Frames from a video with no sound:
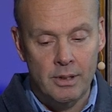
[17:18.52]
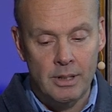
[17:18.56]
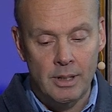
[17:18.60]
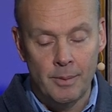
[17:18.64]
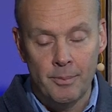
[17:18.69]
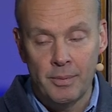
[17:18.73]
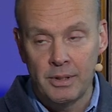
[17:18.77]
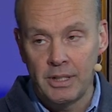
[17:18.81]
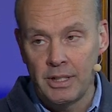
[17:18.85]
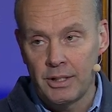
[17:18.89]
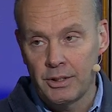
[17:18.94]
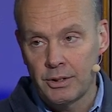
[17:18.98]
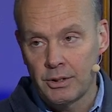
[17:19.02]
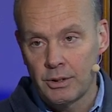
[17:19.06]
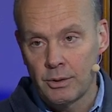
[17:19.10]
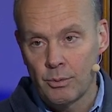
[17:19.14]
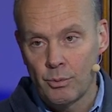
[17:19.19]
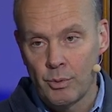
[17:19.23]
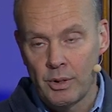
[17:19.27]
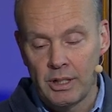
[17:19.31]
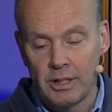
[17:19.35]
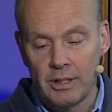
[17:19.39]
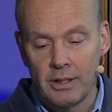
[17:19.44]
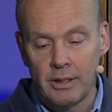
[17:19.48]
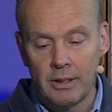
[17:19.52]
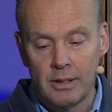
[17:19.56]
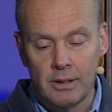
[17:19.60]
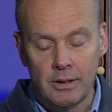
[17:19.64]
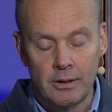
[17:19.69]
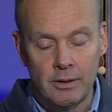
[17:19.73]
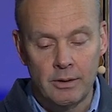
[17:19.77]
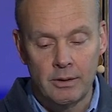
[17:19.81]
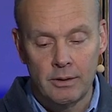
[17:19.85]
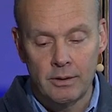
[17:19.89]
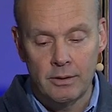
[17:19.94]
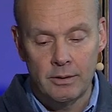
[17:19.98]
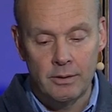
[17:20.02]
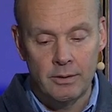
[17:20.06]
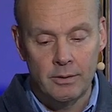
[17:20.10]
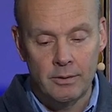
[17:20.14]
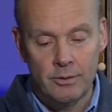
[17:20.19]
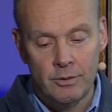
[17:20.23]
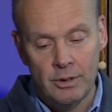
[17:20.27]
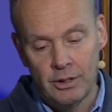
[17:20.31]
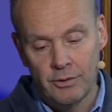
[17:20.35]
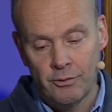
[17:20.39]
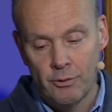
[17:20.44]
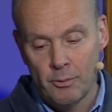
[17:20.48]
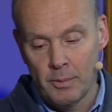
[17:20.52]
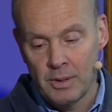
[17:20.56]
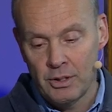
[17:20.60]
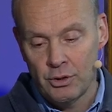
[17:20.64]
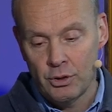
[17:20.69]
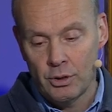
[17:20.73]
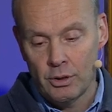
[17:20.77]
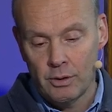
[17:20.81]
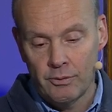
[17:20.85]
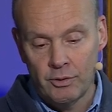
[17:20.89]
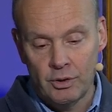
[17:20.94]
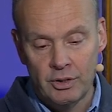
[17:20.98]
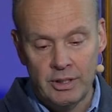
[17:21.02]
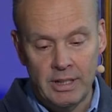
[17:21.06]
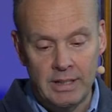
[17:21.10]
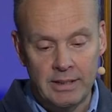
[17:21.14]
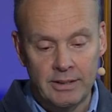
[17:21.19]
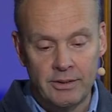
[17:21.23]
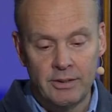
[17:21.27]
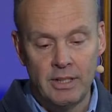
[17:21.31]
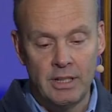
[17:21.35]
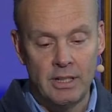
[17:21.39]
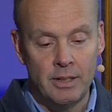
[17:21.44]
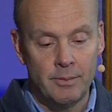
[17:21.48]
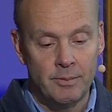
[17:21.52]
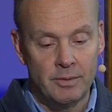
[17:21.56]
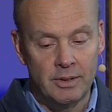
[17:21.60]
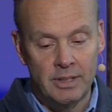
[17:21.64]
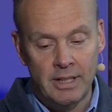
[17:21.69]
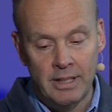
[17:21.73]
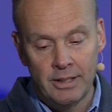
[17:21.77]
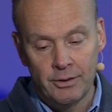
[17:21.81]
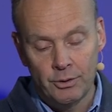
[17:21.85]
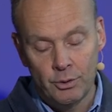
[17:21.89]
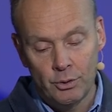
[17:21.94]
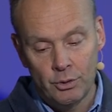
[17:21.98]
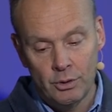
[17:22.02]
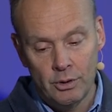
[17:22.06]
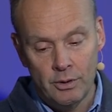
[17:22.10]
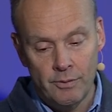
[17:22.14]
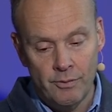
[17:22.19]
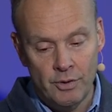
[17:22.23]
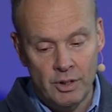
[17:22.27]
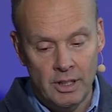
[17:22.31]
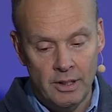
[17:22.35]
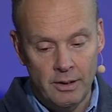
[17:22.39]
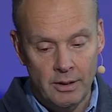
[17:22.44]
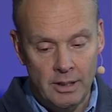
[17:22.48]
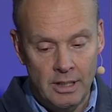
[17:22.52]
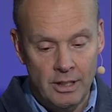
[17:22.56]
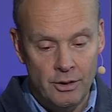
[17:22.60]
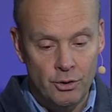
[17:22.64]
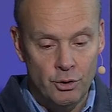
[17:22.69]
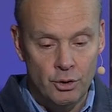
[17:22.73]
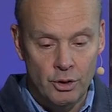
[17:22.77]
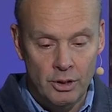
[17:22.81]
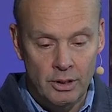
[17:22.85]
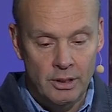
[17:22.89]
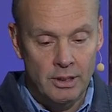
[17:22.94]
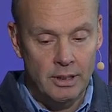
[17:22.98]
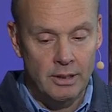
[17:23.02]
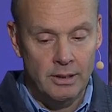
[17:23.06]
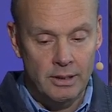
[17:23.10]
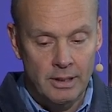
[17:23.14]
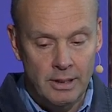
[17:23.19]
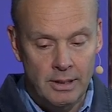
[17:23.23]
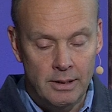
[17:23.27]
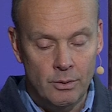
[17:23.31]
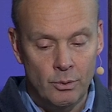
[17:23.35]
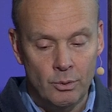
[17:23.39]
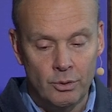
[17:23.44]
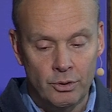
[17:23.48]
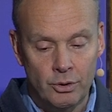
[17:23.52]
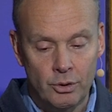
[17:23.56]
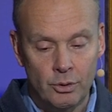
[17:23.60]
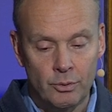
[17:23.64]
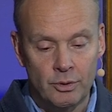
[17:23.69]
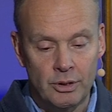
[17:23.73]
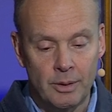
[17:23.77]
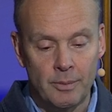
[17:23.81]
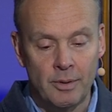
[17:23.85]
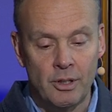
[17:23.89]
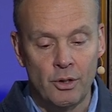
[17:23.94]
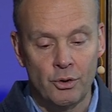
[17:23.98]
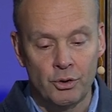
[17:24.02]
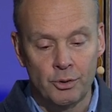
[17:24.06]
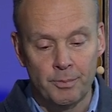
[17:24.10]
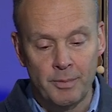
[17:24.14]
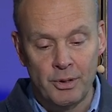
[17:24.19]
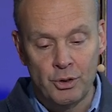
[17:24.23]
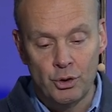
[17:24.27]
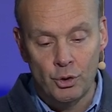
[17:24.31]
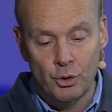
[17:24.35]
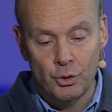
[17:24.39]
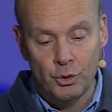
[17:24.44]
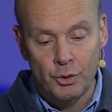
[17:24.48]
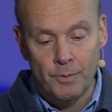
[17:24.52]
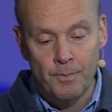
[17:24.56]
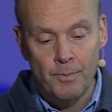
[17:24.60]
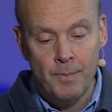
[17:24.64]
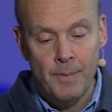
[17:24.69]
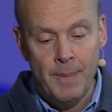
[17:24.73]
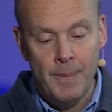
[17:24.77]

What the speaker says: companies with transformation of the sales teams, ISO certification, and also some cost measures.